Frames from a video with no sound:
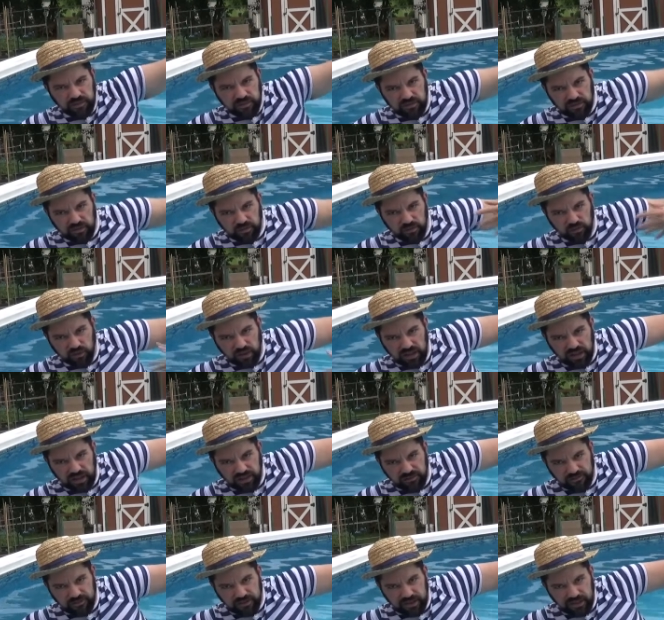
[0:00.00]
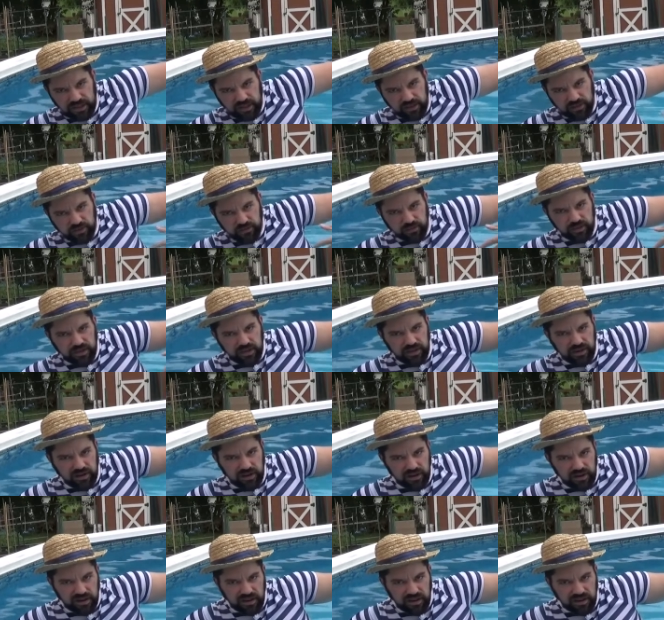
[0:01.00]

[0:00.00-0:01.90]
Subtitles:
So you're really feeling it through here.